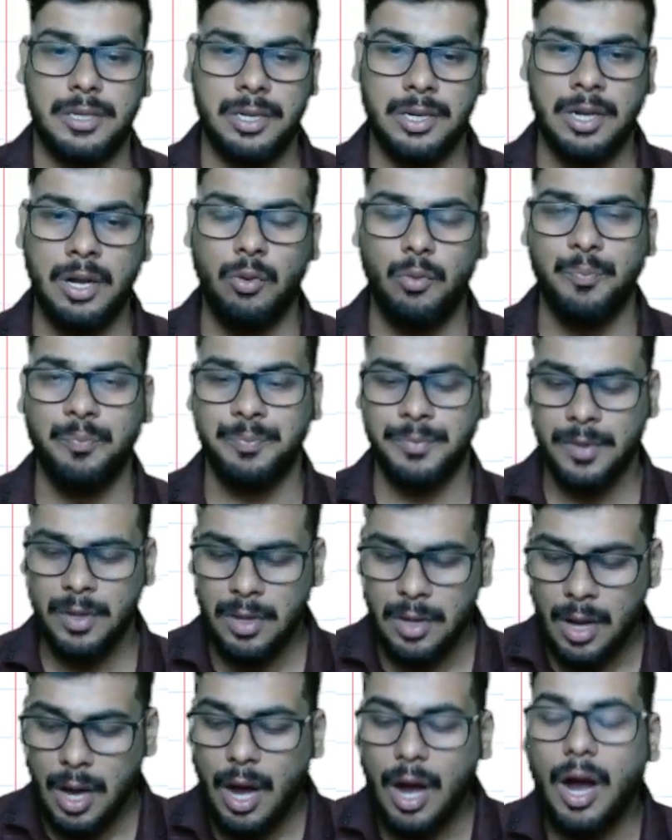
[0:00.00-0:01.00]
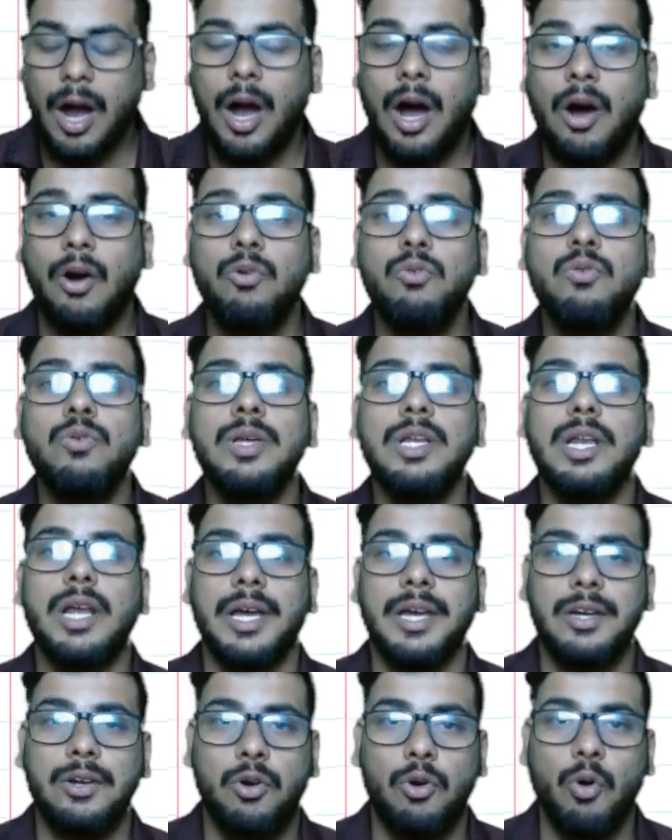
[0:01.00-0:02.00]
Now, how will
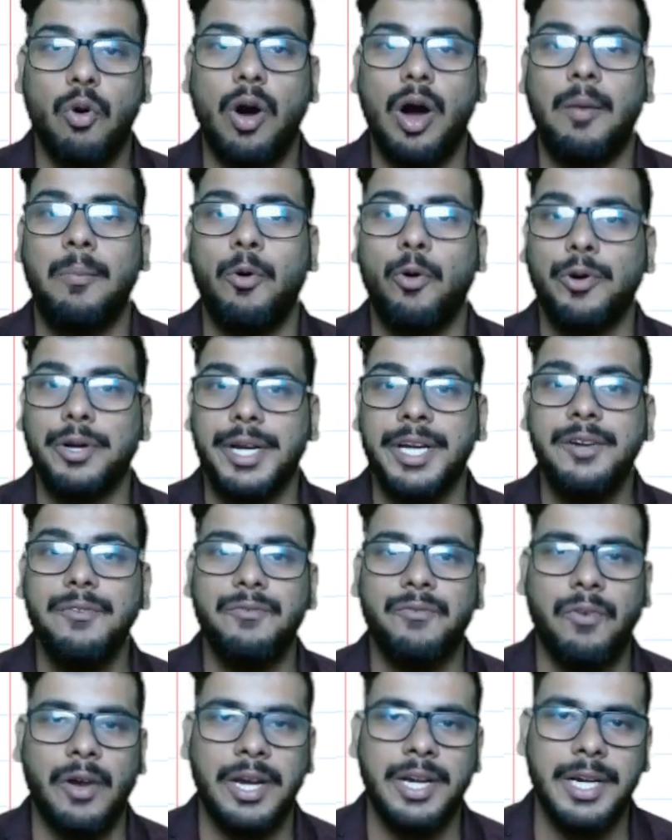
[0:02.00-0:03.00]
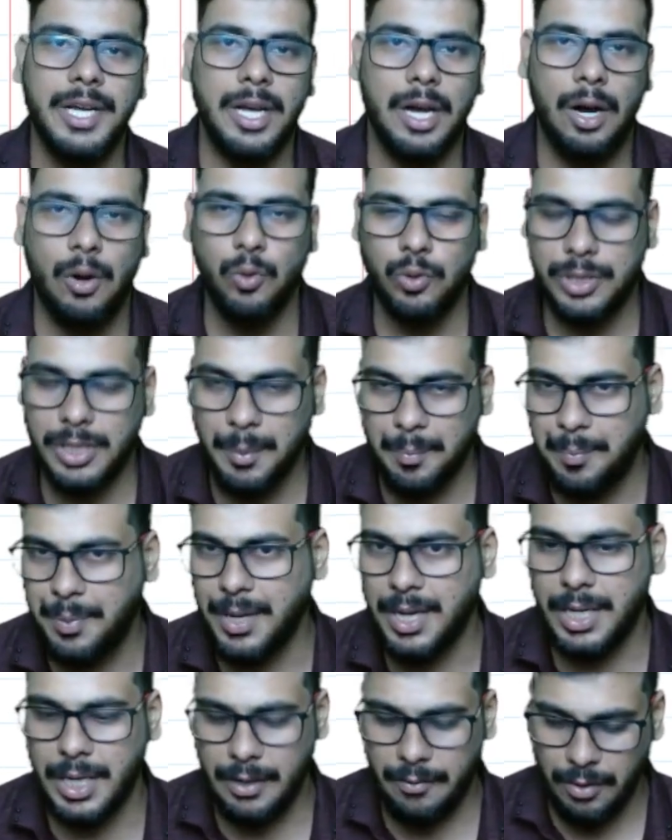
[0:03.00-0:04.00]
I go about in finding out the
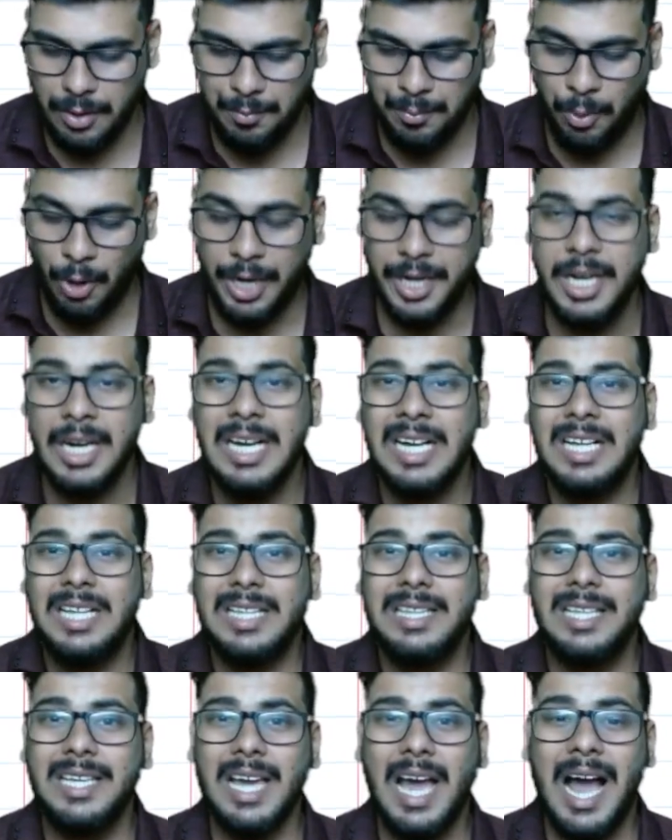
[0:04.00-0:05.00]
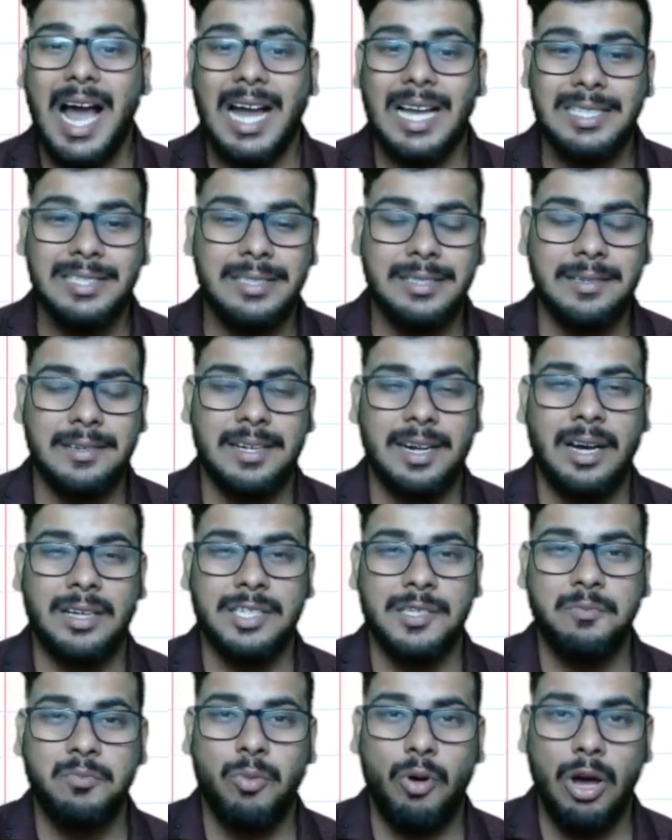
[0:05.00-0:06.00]
break-even point? The answer, a
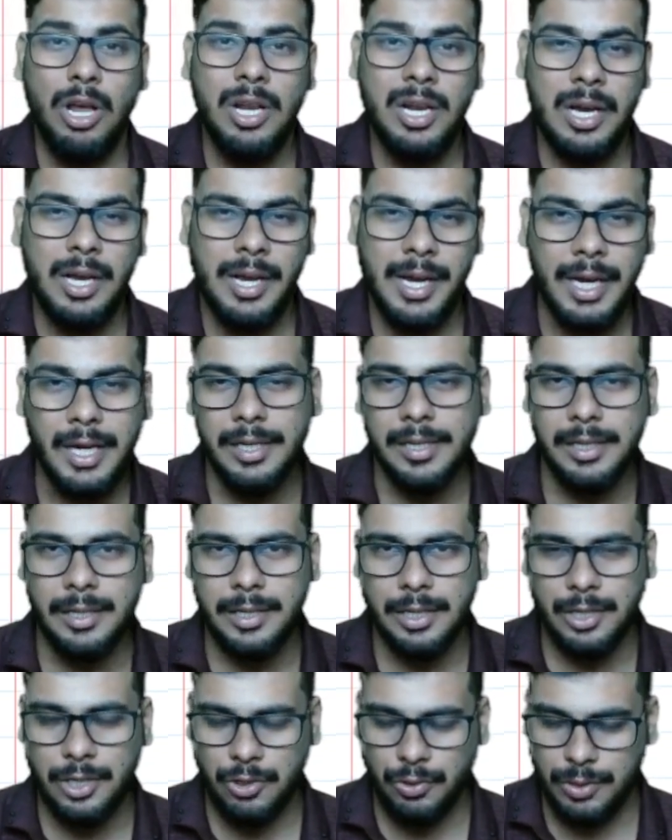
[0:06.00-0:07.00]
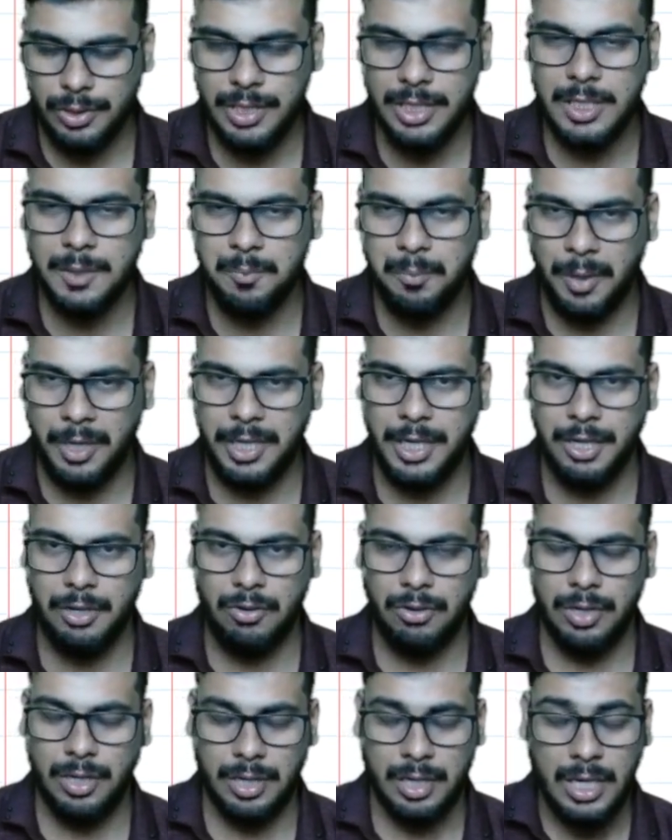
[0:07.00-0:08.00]
small hint to this
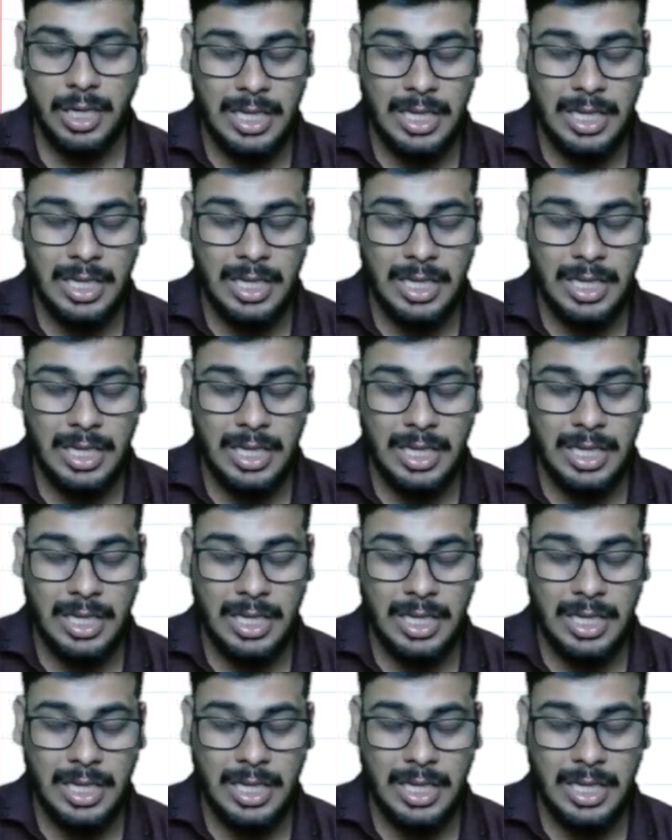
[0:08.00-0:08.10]
particular